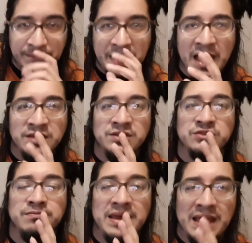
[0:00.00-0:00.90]

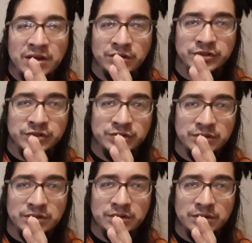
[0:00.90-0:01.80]
passage matters,
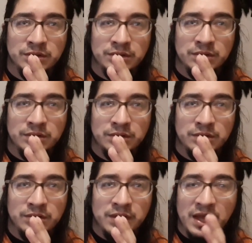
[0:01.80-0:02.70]

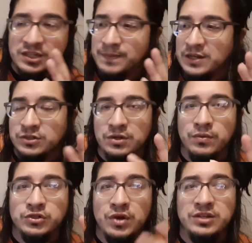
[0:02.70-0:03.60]
especially
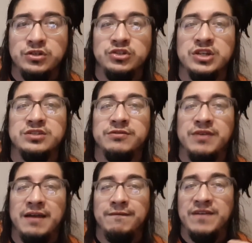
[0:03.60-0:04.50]
when trying to
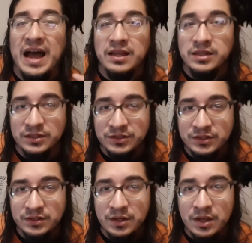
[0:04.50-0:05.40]
justify
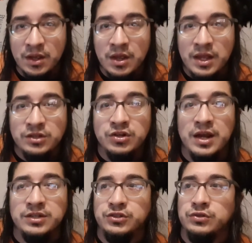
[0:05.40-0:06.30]
violence and
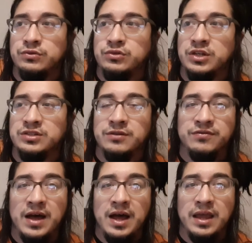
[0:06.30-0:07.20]
trying to
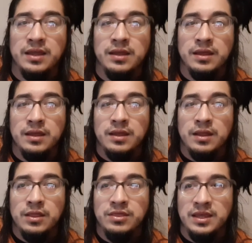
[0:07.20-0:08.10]
justify
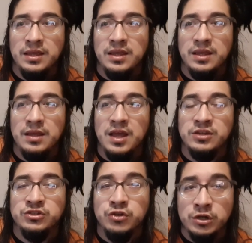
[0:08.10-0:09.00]
the
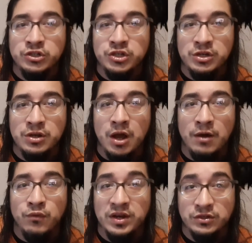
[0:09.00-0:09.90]
assertion
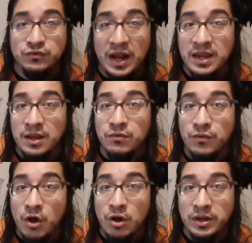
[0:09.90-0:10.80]
of what is right and
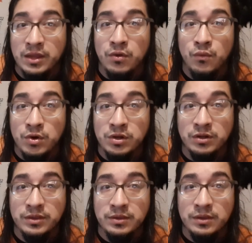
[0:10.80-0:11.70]
wrong in a world